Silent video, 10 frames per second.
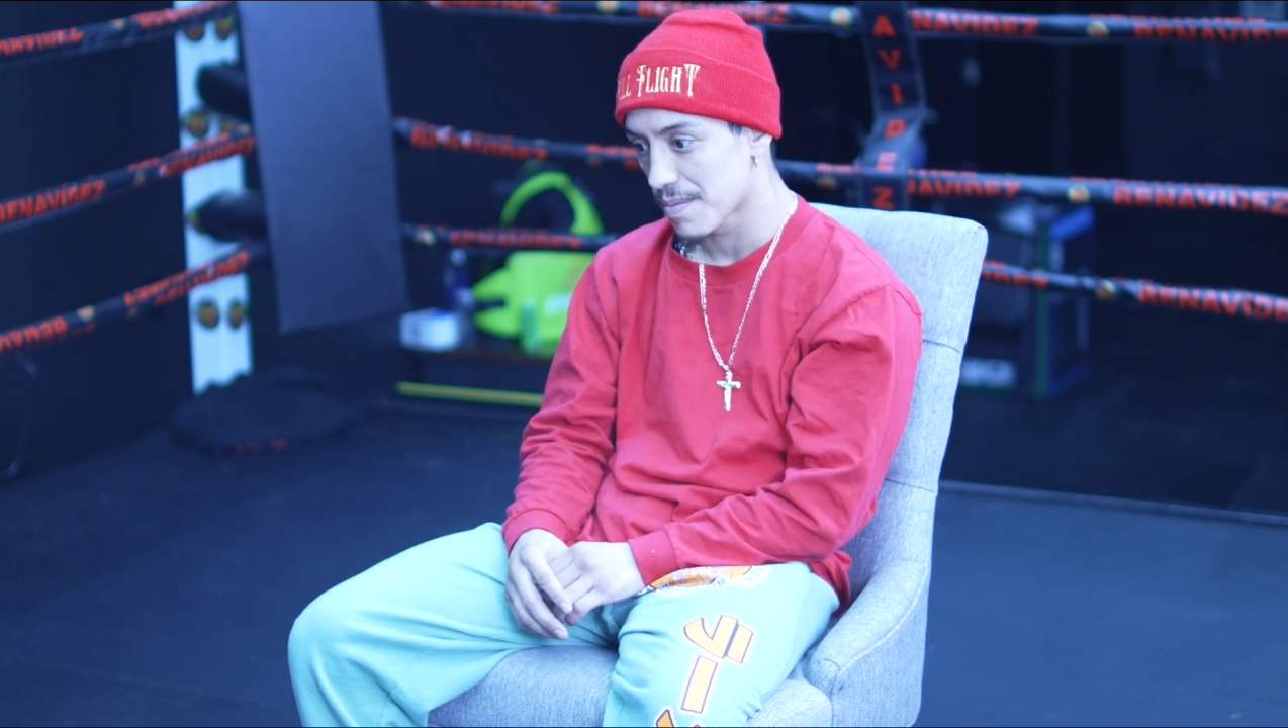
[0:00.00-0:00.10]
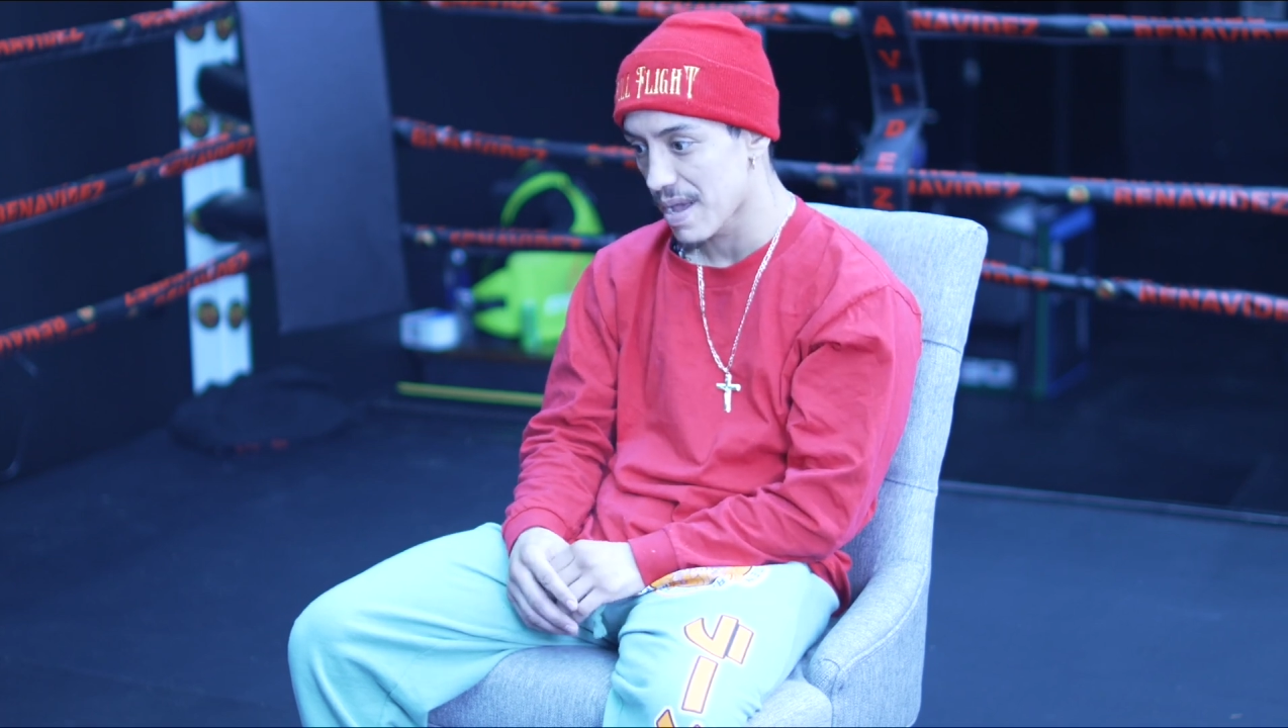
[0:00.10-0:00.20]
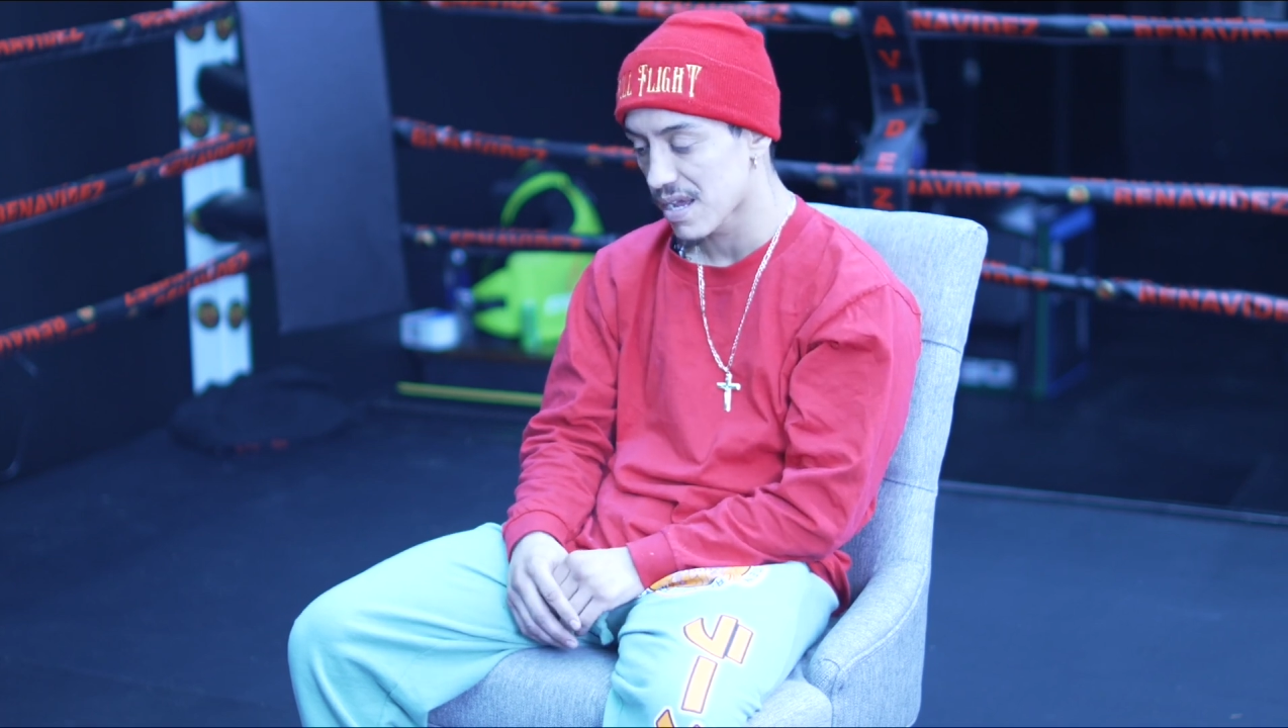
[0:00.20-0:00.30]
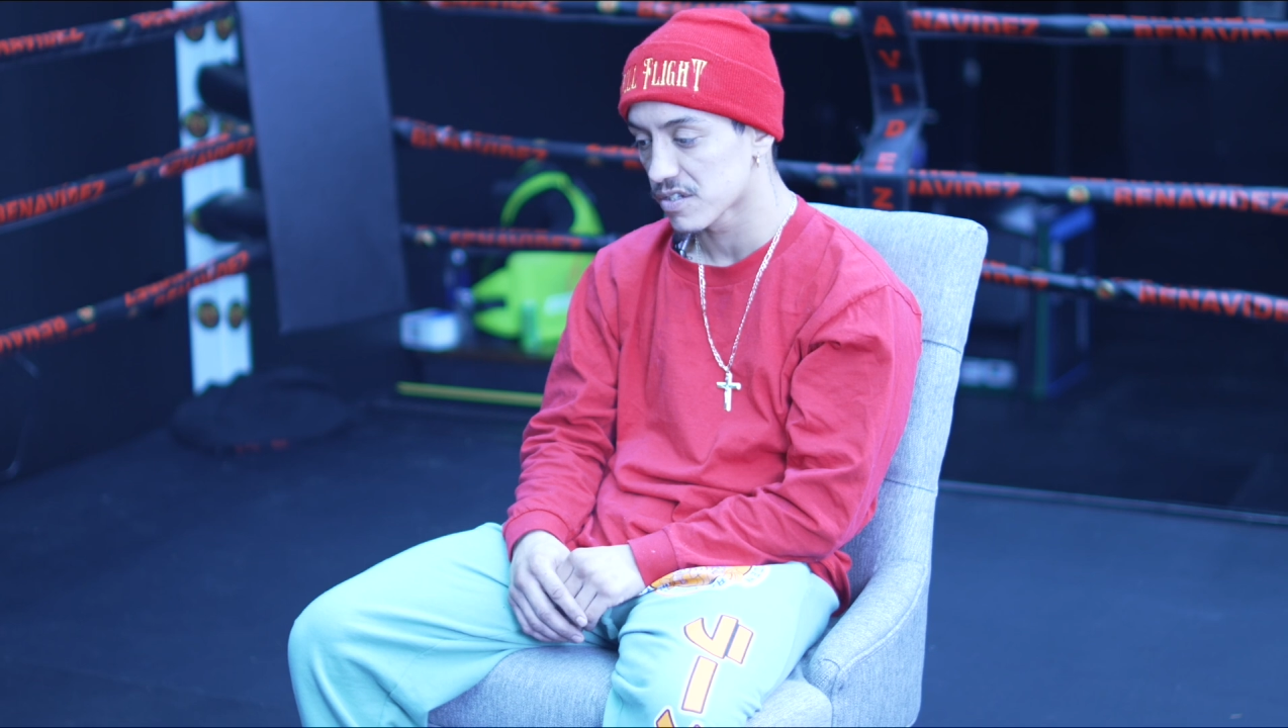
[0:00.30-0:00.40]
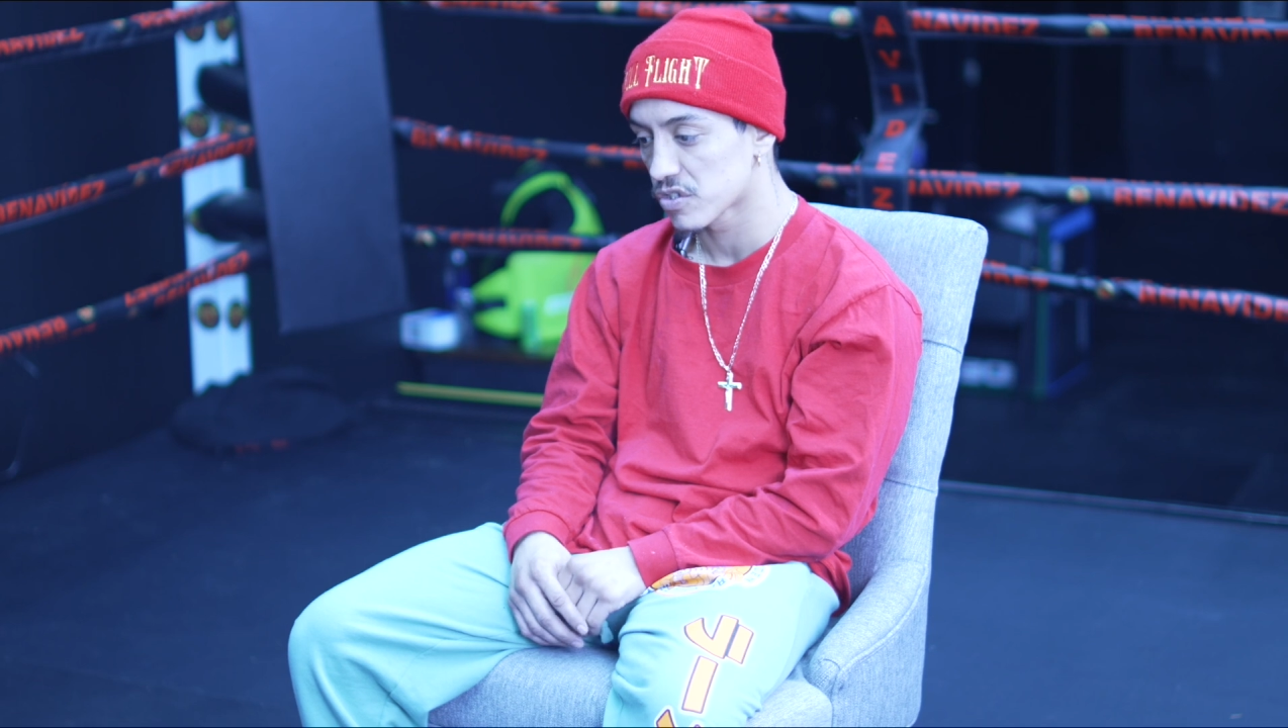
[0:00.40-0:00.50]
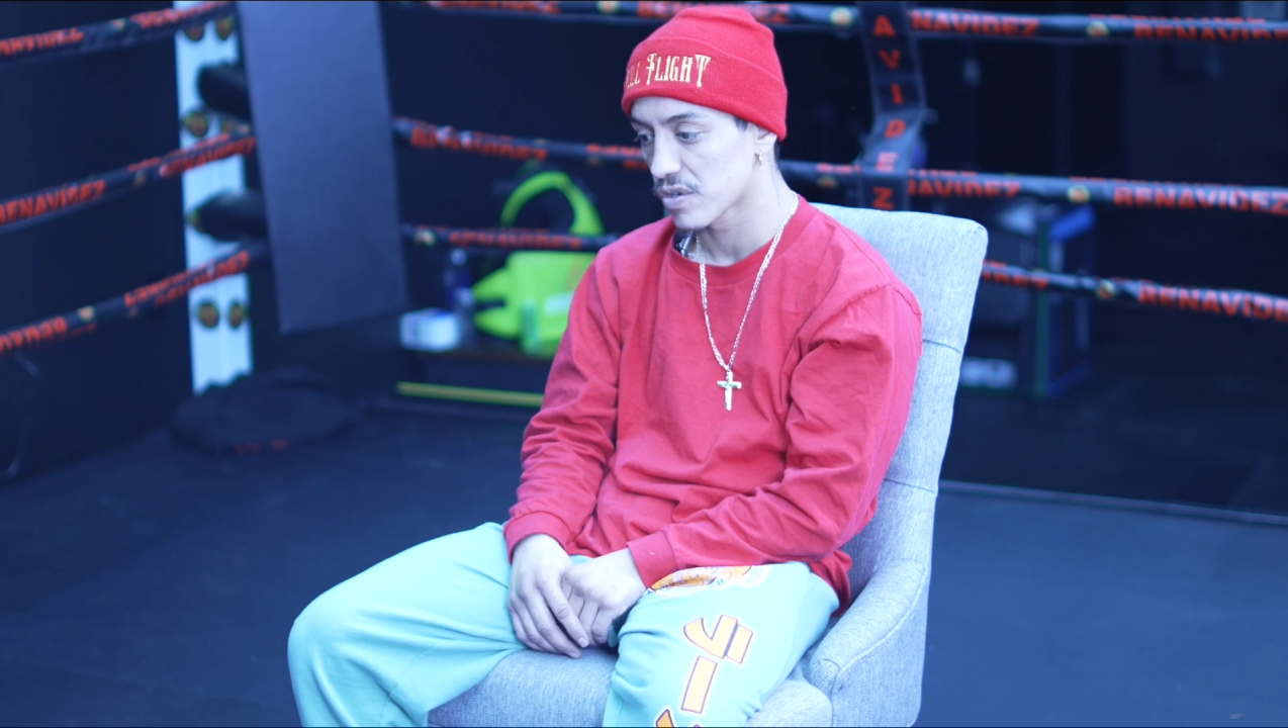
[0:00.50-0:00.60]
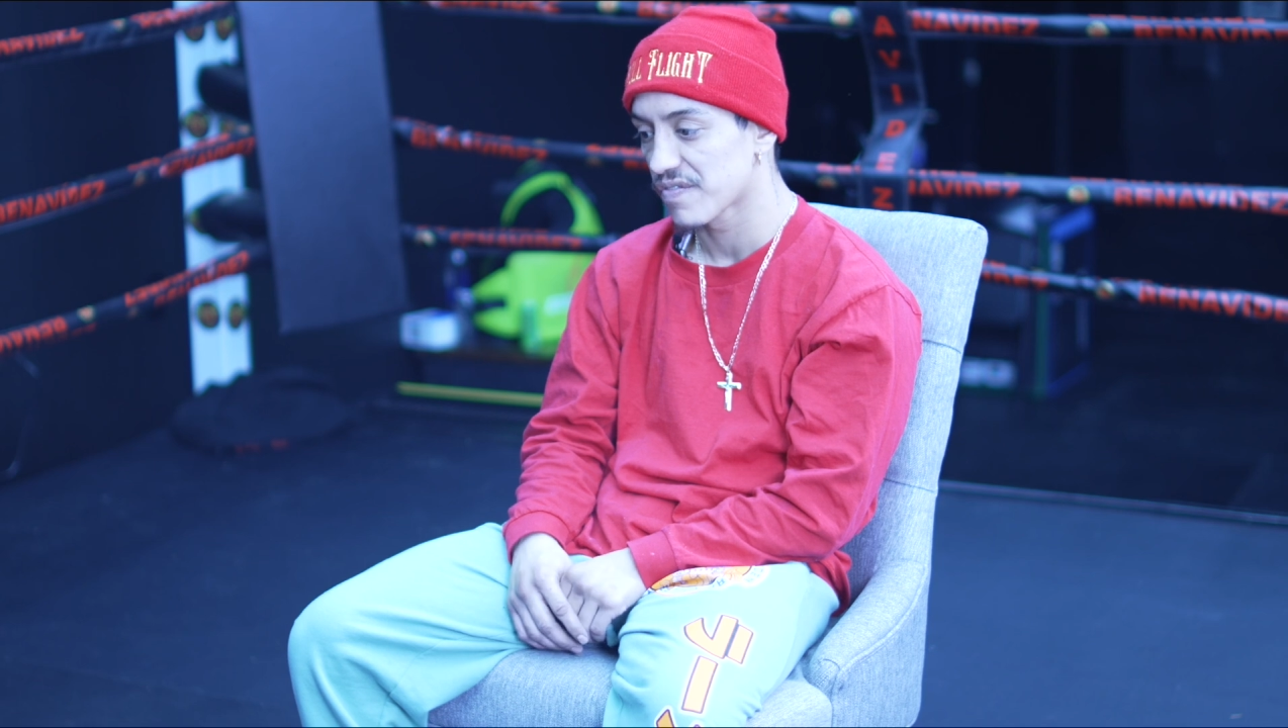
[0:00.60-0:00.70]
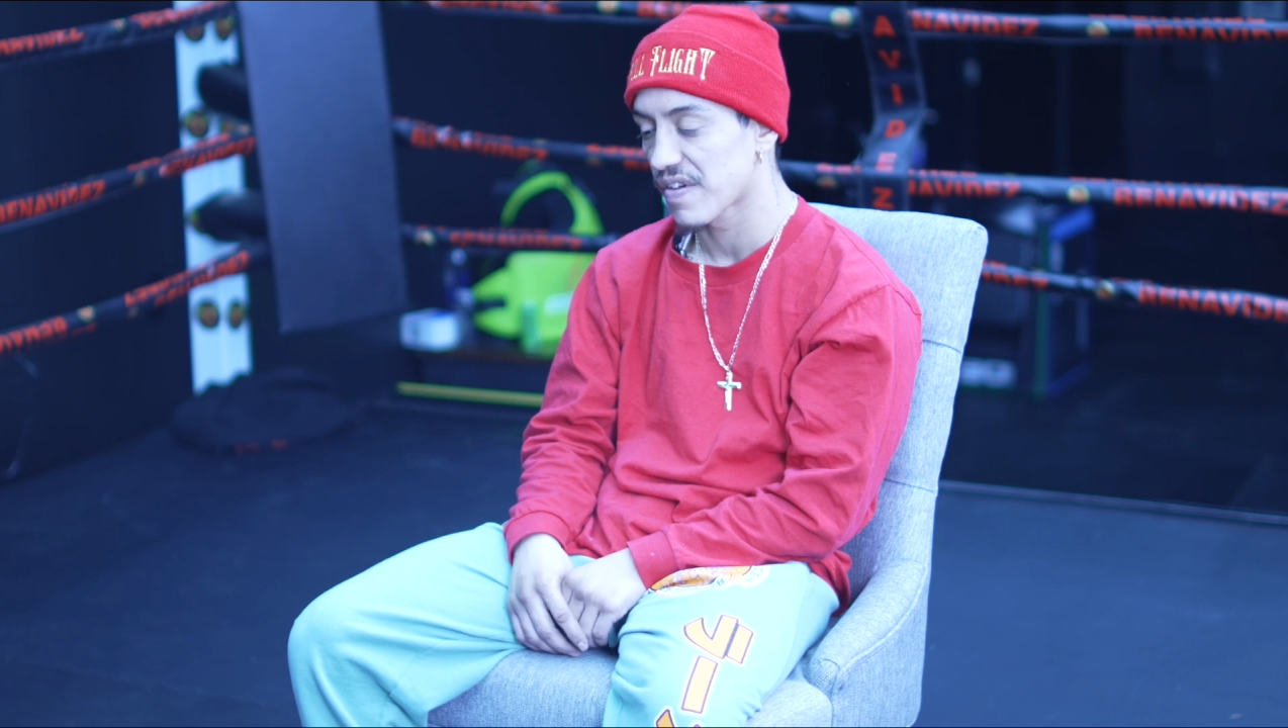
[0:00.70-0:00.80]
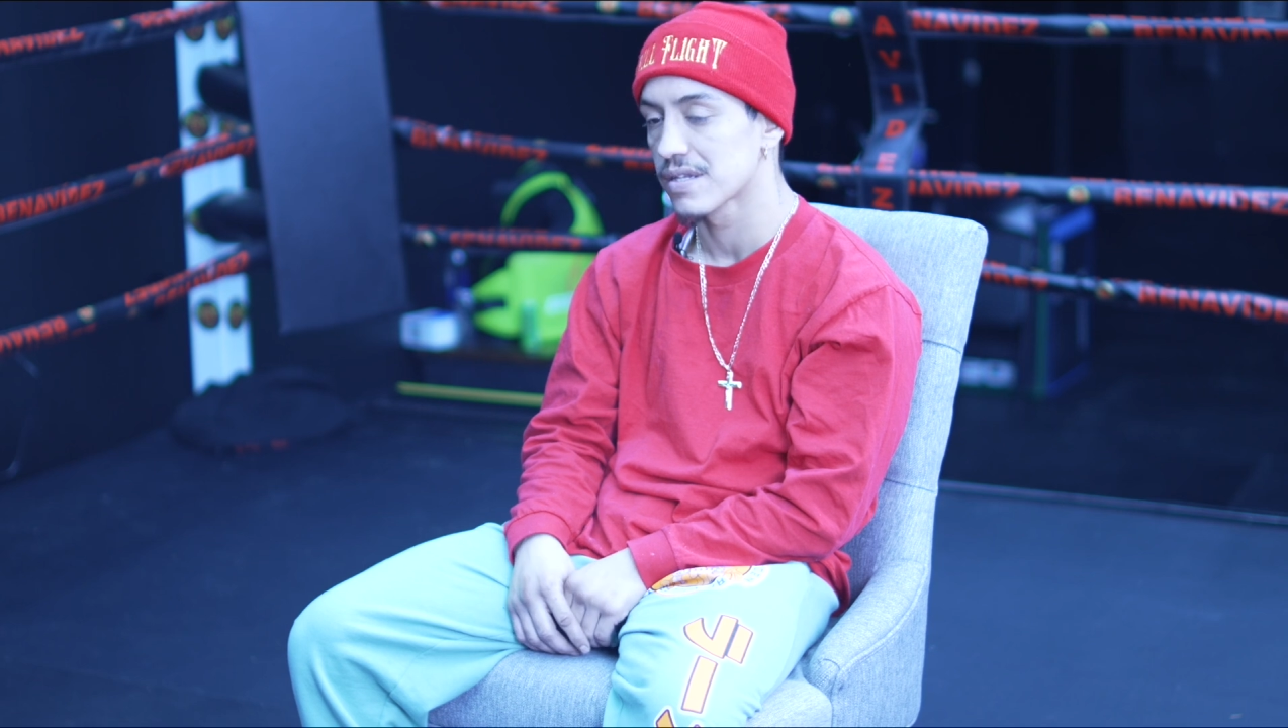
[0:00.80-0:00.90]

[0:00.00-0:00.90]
amount of street